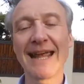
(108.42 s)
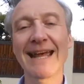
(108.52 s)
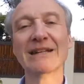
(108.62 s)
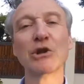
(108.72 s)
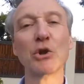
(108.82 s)

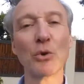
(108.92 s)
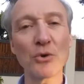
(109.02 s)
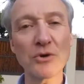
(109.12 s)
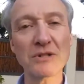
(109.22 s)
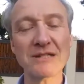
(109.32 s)
and
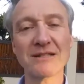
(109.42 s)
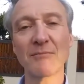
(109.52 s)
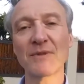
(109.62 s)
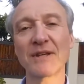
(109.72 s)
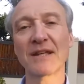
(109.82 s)
learn
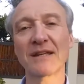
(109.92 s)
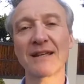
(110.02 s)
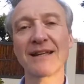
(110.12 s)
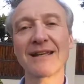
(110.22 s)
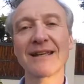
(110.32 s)
something,
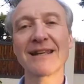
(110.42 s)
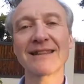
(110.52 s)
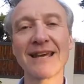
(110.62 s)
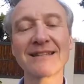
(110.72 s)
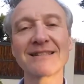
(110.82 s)

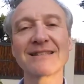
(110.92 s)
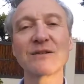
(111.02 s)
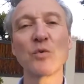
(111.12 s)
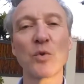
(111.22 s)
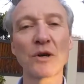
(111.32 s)

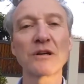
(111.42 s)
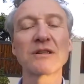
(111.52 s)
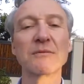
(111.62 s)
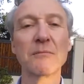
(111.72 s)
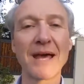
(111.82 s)
that's where
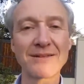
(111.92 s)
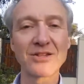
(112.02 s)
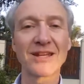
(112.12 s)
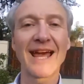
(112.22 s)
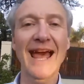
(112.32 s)
the
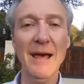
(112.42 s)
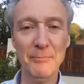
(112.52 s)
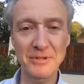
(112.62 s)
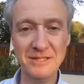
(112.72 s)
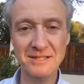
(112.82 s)
magic
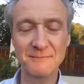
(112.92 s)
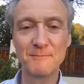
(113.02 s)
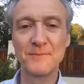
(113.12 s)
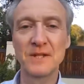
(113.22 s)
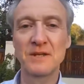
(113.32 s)
happened.
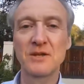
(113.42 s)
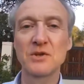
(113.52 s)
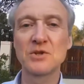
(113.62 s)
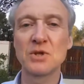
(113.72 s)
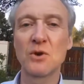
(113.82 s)

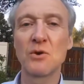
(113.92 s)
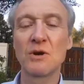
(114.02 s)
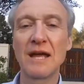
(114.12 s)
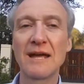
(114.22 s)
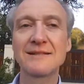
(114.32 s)

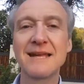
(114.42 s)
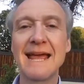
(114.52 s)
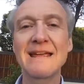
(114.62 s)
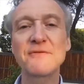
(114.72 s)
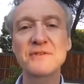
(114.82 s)
So as
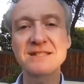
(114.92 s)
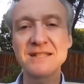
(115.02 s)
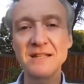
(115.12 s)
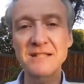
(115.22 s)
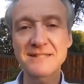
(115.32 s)
a
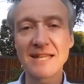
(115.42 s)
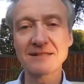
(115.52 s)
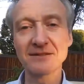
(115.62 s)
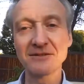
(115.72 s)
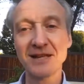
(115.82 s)

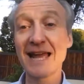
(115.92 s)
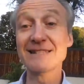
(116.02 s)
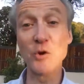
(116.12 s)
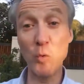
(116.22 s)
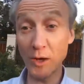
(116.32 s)
facilitator,
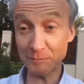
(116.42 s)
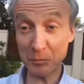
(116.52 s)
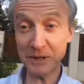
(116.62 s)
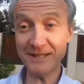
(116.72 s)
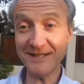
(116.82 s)
as a
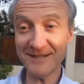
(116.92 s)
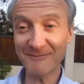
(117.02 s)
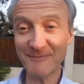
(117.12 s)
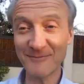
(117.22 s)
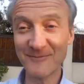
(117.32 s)
what
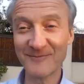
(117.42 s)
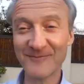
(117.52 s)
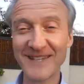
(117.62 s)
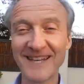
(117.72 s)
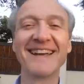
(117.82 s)
please?
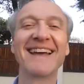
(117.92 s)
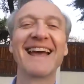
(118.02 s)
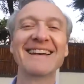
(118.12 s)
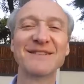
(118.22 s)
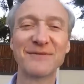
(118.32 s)

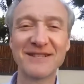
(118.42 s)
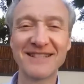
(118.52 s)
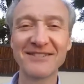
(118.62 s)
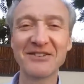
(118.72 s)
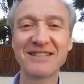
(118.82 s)
As a
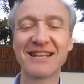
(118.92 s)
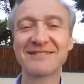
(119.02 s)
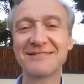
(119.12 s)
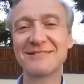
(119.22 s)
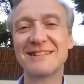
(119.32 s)

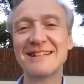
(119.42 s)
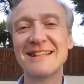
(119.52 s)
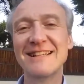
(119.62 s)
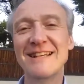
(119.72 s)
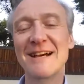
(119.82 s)
facilitator,
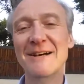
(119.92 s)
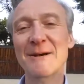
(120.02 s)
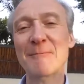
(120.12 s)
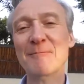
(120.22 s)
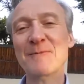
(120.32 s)

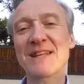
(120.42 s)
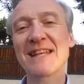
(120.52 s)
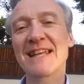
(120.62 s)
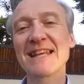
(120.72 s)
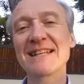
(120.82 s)

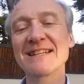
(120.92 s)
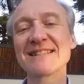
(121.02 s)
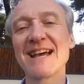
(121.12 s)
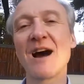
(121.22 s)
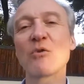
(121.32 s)
it
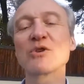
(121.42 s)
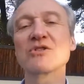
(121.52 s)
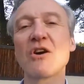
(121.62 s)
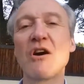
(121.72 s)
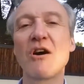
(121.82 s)
is our
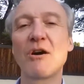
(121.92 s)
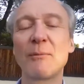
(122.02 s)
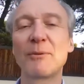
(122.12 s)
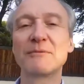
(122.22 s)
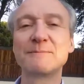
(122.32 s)
job